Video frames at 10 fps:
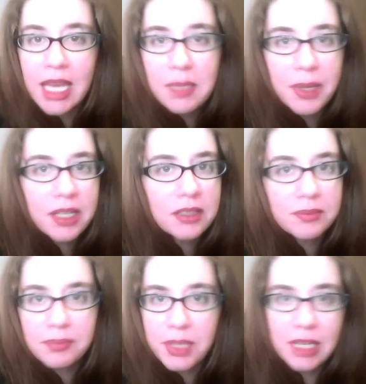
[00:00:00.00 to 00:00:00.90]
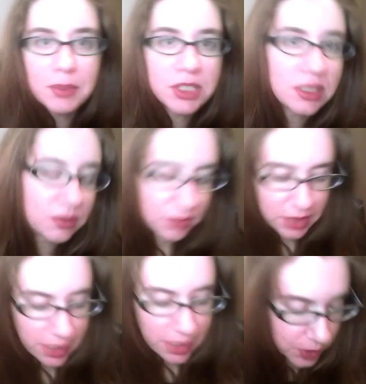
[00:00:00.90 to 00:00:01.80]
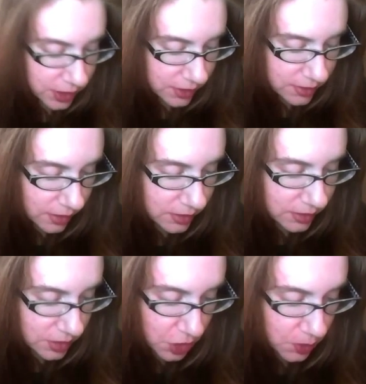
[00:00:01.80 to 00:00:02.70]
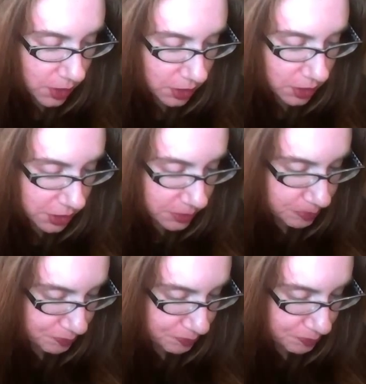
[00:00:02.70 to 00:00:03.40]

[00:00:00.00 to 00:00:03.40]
anyone being able to like really get sucked into your world.